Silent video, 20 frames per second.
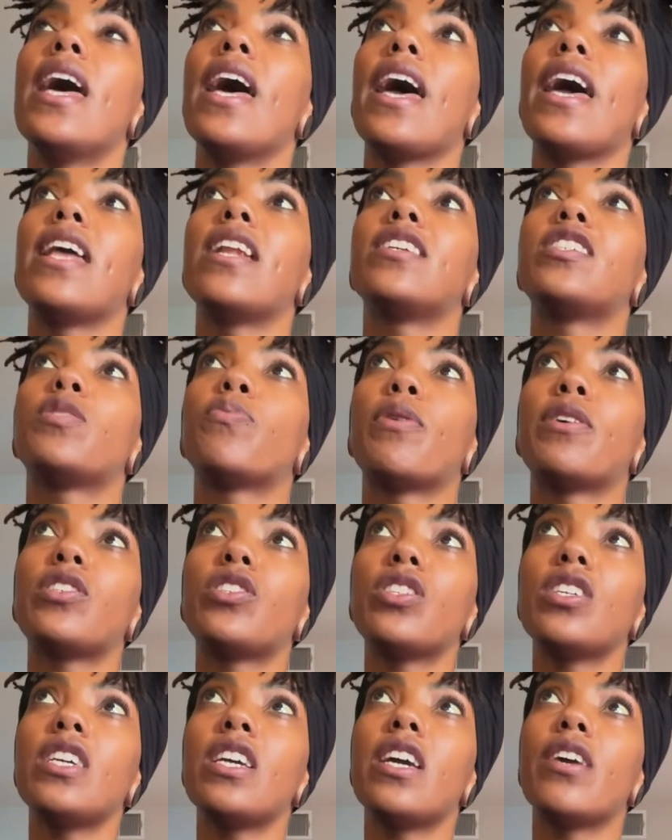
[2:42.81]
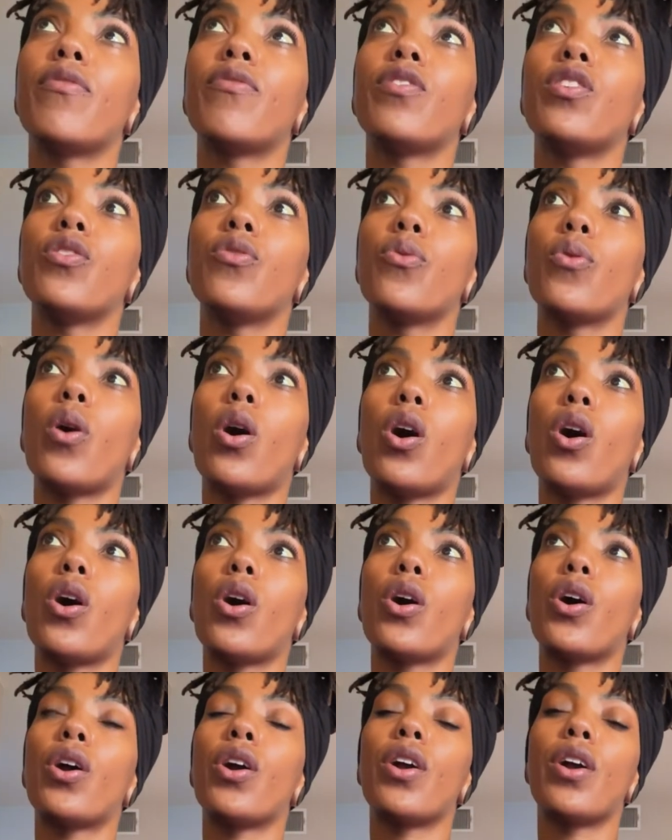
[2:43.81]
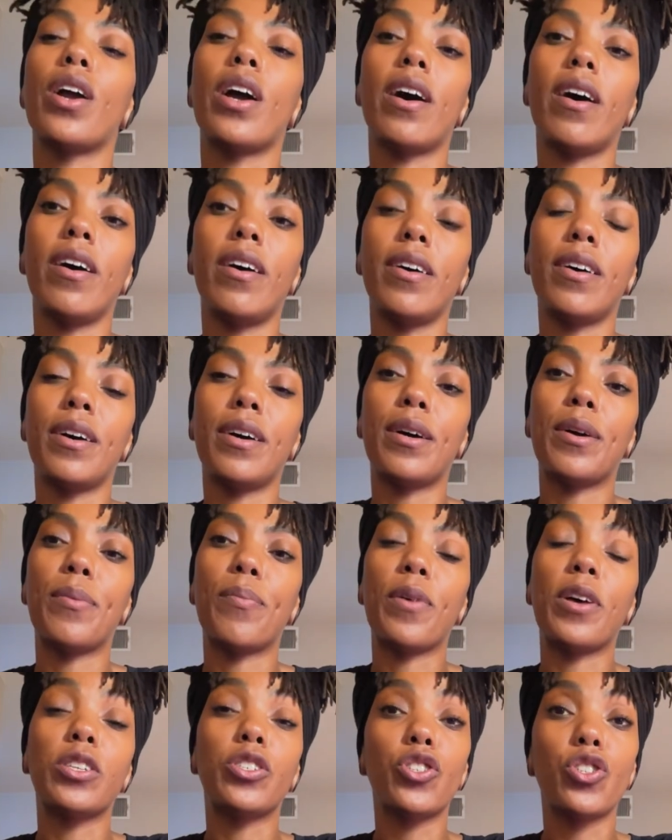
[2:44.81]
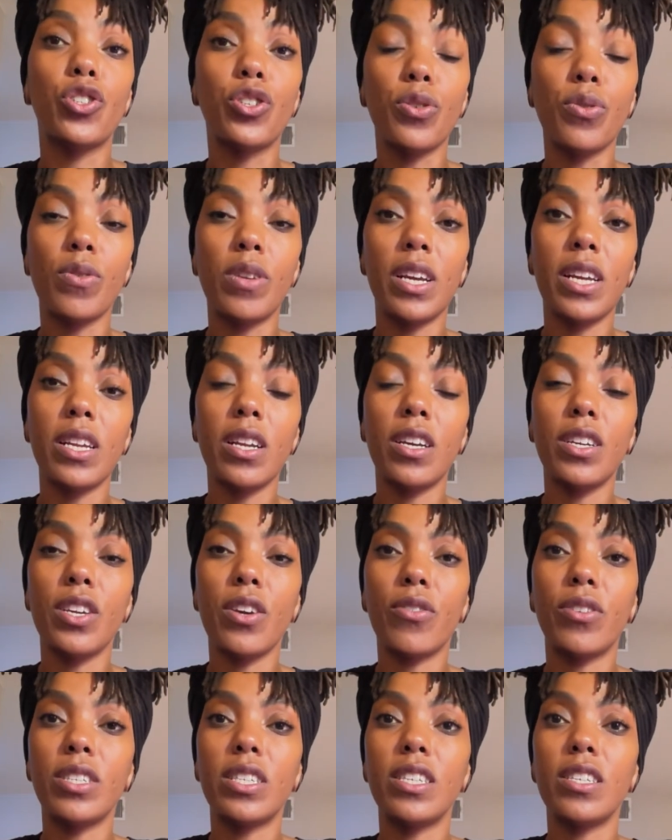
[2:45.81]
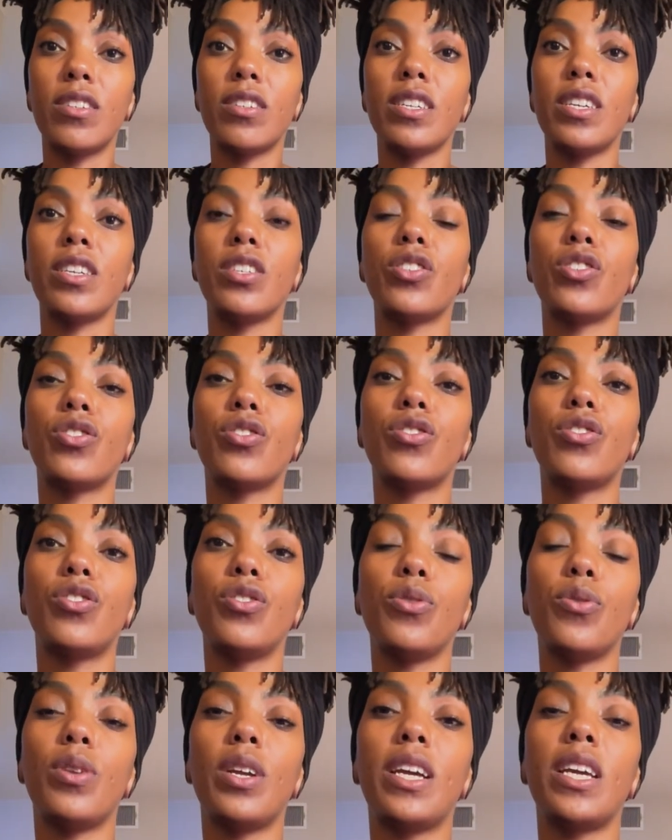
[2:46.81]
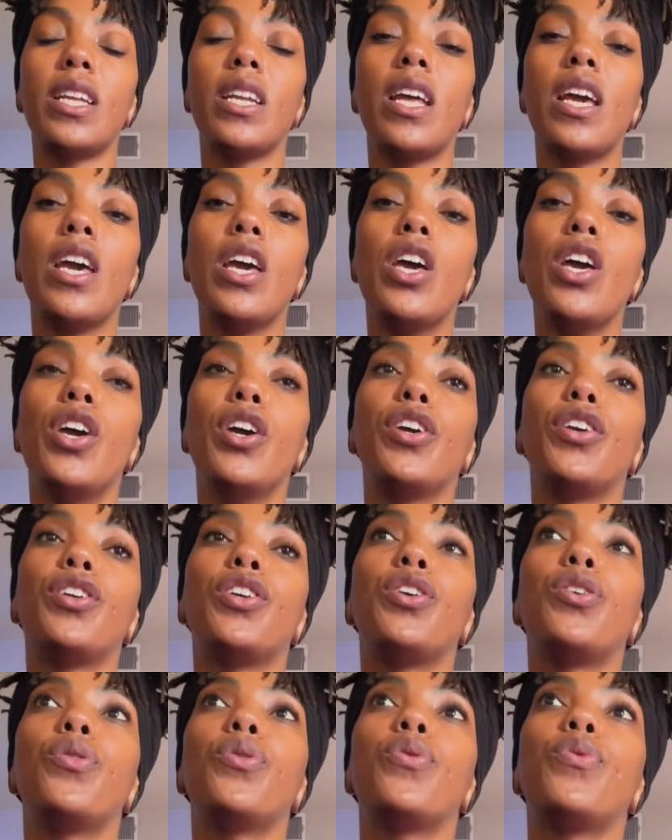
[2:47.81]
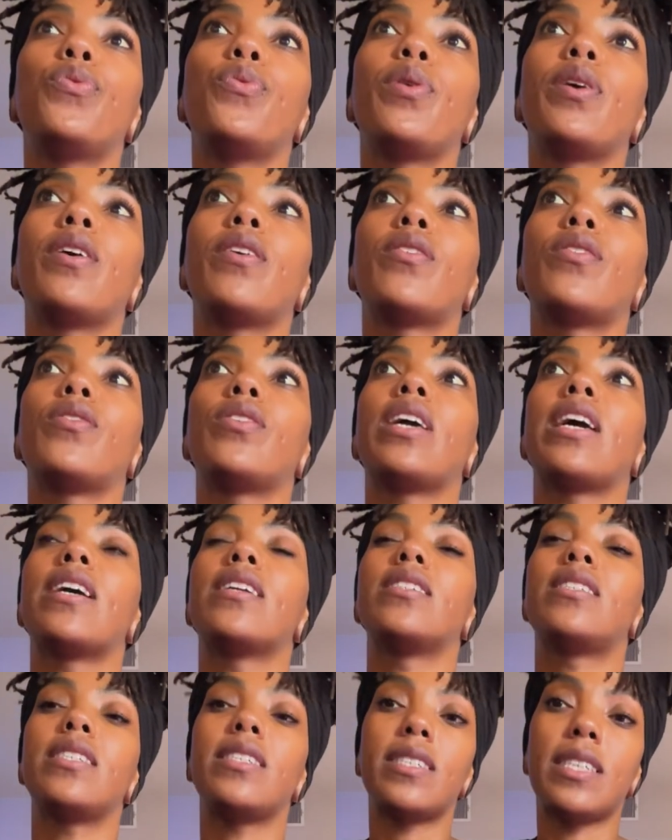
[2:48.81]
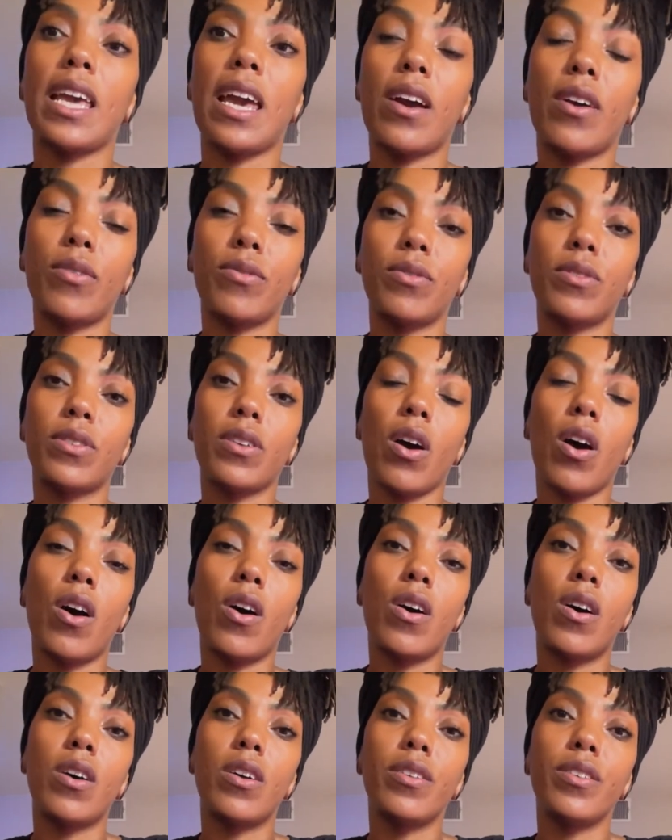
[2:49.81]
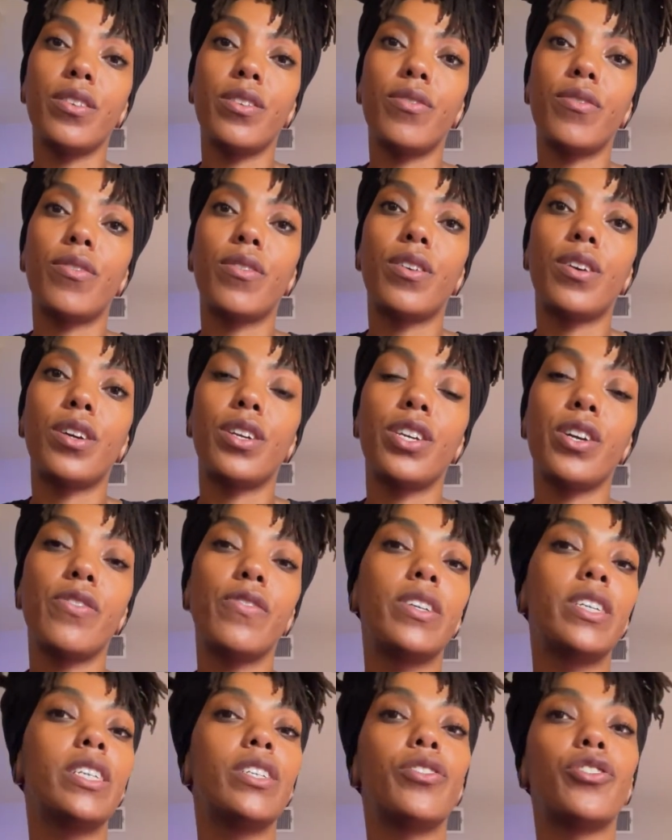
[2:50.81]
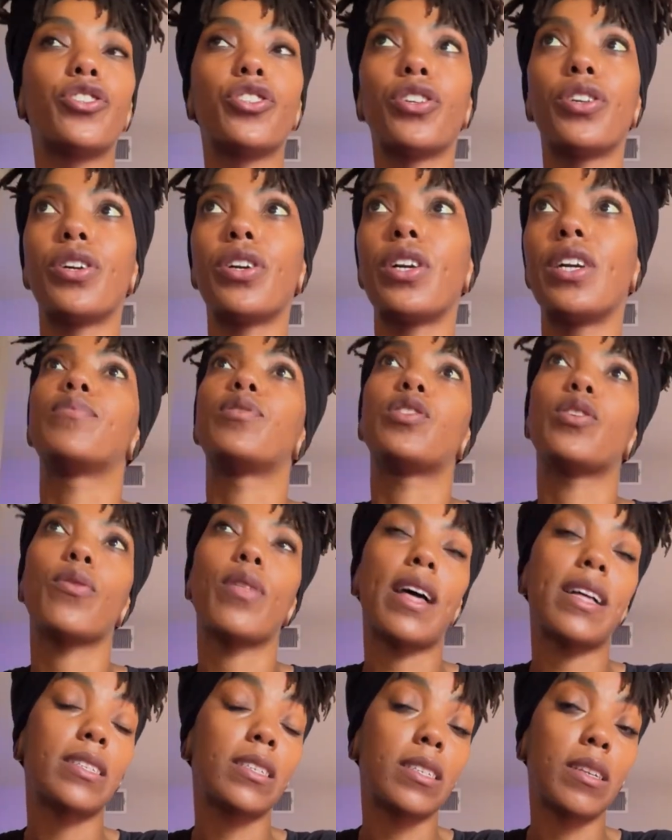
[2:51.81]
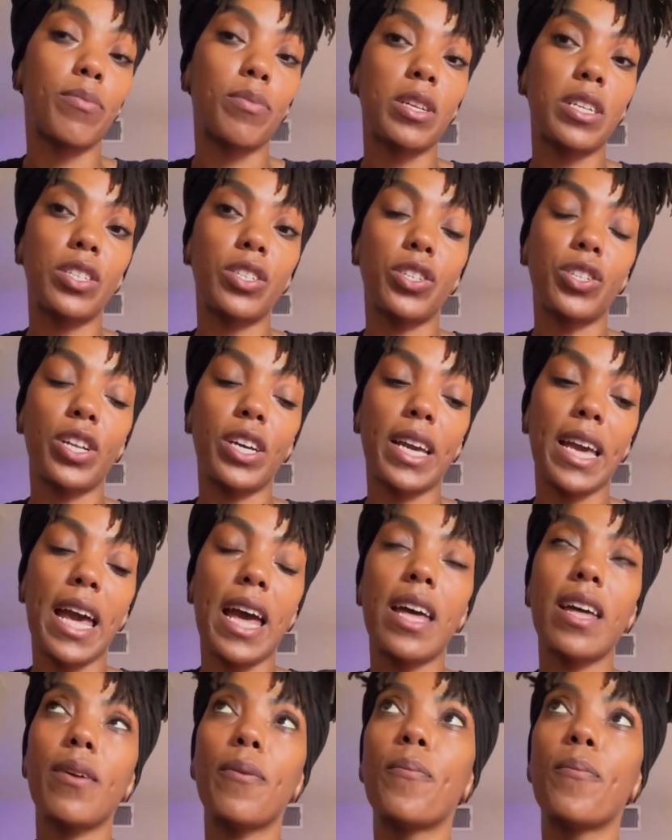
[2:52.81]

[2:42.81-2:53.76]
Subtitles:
And especially if you are a student, a yoga teaching student, you will get discounts on your yoga insurance. So that's something to look at.